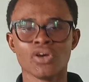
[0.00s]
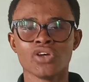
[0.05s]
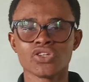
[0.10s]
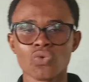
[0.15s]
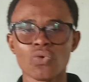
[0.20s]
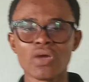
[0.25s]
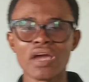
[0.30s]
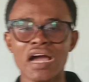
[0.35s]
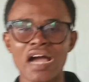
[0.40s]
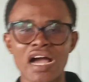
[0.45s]
So
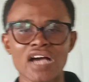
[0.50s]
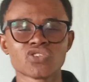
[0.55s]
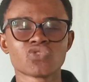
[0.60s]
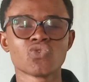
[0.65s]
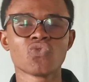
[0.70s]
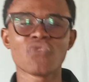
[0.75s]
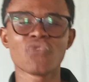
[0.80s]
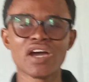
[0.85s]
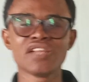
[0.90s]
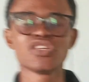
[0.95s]
when I ask to
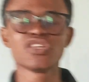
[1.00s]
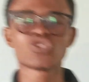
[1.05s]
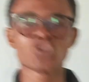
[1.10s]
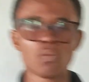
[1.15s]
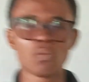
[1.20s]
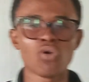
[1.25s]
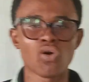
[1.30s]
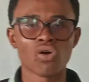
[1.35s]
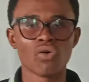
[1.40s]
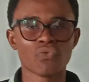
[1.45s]
find the
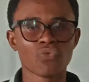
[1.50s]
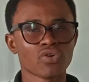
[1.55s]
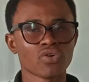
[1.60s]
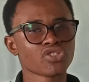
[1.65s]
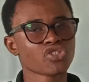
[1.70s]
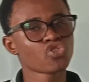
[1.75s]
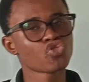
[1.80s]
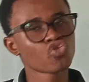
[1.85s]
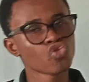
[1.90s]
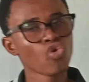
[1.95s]
sum of
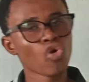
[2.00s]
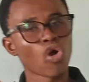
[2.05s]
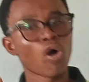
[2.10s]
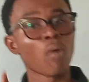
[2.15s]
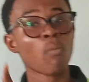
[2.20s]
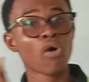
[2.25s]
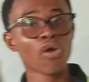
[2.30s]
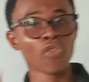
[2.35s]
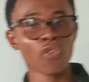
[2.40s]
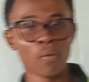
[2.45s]
what? Two or
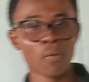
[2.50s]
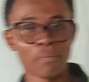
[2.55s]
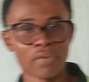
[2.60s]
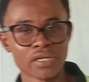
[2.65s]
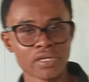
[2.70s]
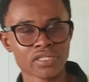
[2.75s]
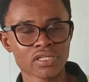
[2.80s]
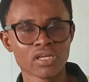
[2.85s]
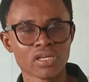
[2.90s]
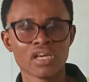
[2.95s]
more
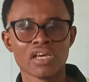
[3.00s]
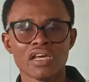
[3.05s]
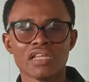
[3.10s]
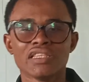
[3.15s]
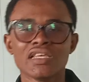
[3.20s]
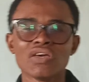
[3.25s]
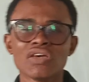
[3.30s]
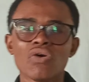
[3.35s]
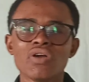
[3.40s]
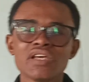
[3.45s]
numbers,
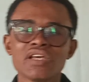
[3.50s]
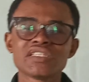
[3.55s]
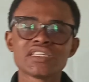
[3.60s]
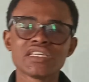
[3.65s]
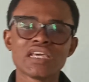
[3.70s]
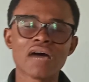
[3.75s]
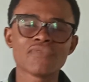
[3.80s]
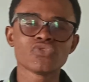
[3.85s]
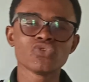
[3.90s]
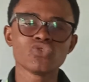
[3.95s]
the only thing you
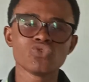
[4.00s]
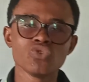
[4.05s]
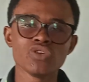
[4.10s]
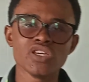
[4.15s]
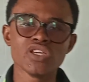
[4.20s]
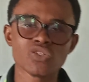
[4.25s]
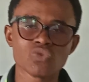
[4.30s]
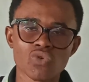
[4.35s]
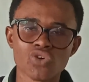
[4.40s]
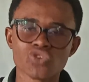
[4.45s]
have to do
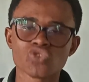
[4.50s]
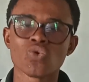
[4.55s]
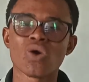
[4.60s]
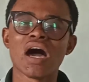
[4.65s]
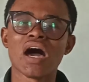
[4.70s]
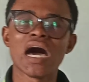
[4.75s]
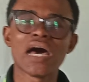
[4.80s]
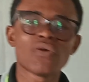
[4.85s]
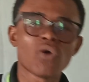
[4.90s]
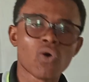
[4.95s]
is what? To
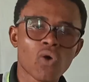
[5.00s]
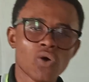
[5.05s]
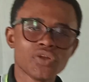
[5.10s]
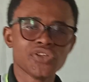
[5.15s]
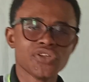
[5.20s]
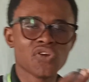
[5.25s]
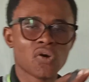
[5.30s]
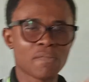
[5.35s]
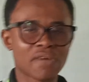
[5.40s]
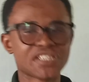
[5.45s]
add all the
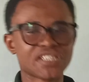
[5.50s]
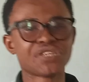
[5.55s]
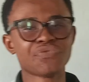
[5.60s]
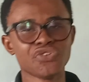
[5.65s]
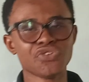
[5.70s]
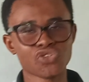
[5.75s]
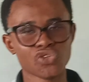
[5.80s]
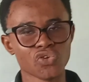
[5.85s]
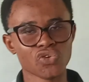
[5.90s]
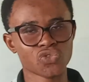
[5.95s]
numbers given
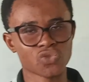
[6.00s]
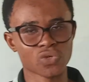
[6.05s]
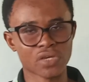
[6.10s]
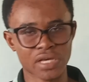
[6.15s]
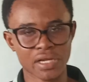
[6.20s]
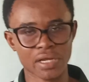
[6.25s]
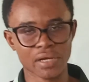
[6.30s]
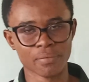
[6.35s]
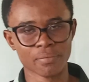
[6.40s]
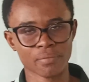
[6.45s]
to you
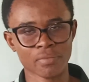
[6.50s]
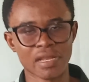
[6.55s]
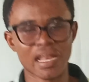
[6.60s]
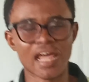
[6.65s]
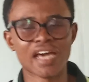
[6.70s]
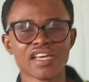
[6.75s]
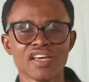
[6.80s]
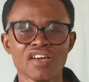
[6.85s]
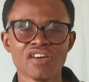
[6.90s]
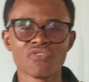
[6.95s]
together.
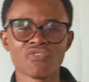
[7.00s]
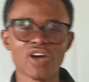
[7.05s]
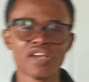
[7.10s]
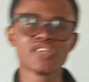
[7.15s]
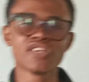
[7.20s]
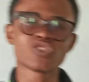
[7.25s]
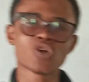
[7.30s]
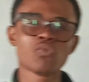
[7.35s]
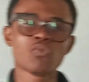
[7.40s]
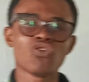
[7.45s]
Like find the
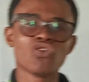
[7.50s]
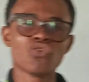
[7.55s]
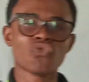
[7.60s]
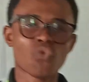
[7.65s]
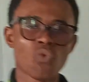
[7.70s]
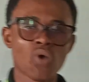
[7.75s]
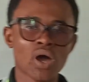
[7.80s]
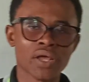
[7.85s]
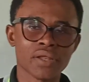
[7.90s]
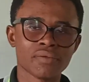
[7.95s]
sum of
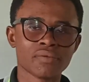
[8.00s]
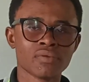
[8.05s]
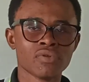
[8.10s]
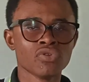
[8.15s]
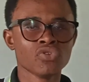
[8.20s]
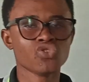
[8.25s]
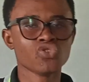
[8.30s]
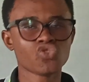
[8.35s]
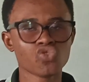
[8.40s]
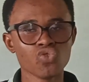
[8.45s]
1,
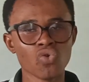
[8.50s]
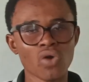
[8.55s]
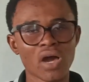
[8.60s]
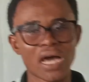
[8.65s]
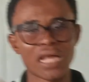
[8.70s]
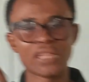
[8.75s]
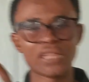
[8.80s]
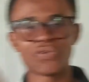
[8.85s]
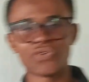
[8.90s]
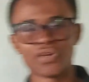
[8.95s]
2,
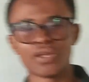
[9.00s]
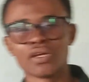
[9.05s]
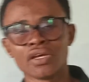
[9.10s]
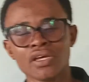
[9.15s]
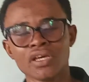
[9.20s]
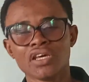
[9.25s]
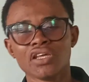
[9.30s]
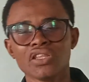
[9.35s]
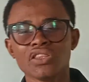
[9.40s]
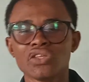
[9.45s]
and 3.
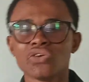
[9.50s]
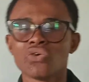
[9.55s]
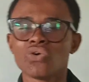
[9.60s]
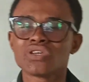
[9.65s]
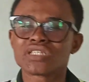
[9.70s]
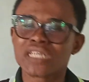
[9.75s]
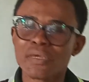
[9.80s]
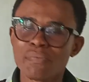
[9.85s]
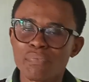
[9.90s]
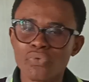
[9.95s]
The
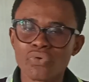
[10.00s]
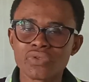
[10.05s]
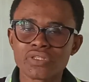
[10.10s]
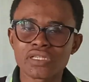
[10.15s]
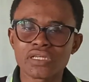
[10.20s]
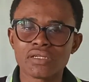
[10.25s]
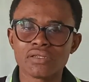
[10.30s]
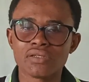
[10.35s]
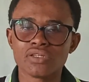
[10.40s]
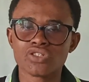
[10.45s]
simple
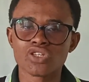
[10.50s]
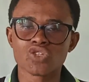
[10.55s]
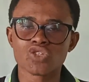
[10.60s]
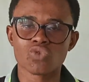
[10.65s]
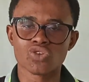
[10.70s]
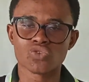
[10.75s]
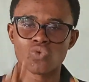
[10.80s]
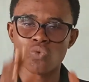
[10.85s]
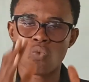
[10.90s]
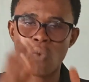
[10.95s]
thing is just
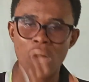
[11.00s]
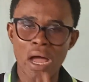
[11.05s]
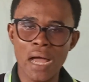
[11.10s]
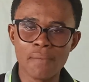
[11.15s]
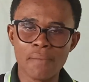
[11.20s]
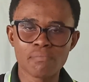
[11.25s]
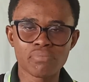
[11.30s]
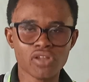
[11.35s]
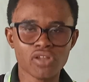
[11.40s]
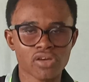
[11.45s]
what?
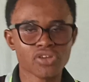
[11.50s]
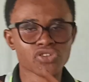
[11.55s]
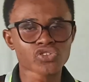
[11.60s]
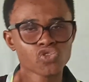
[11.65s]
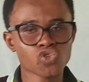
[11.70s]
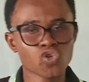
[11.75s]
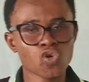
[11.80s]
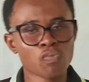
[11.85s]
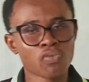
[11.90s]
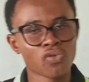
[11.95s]
1 plus
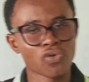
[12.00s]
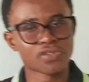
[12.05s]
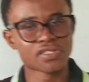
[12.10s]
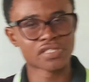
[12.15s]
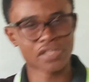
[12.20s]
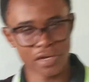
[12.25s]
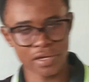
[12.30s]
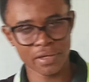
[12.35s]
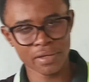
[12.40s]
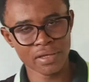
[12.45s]
2 plus
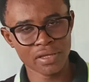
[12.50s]
3.